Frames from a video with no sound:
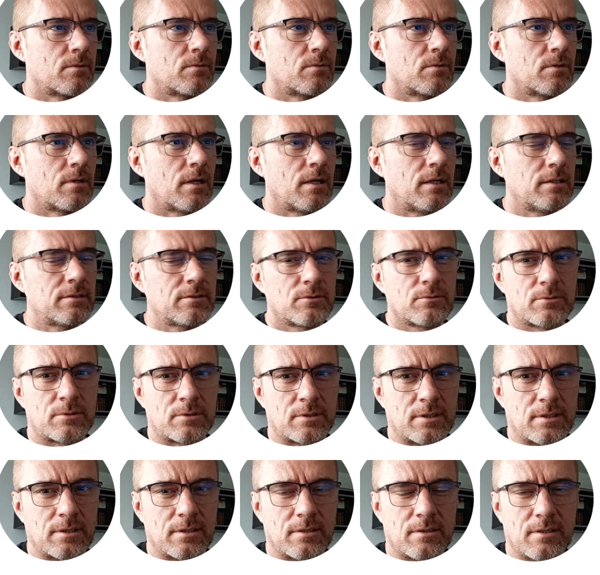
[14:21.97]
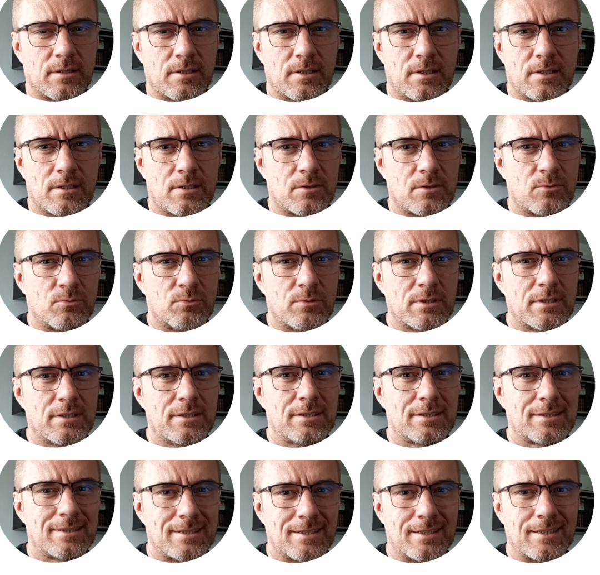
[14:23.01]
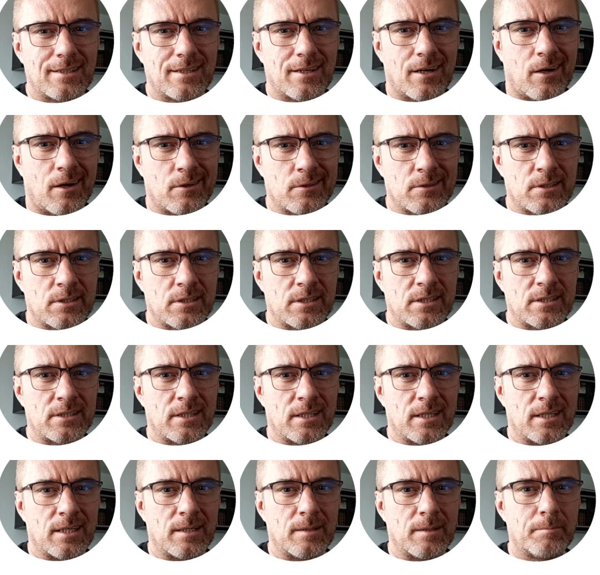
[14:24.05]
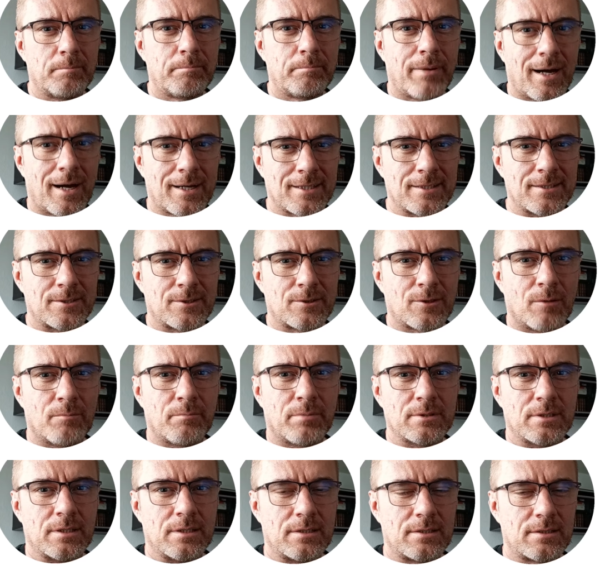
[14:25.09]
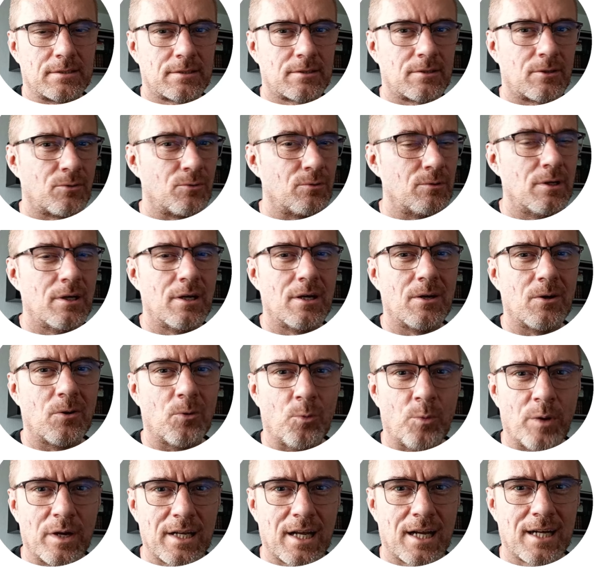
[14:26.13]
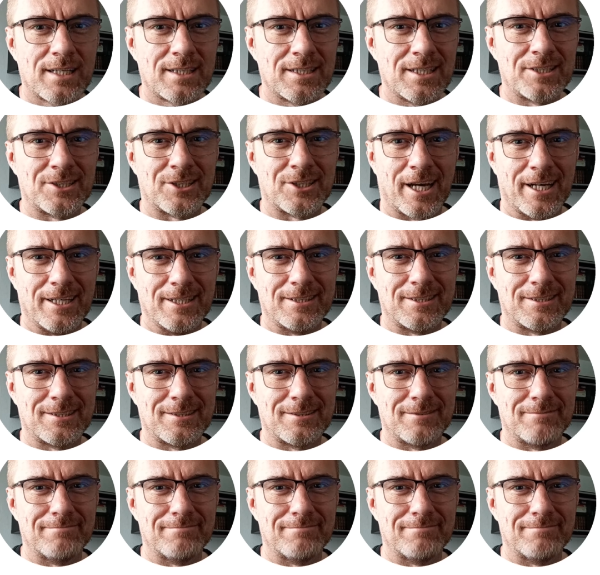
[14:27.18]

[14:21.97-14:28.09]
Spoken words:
as you see, we see only the parent component. So where are the childs?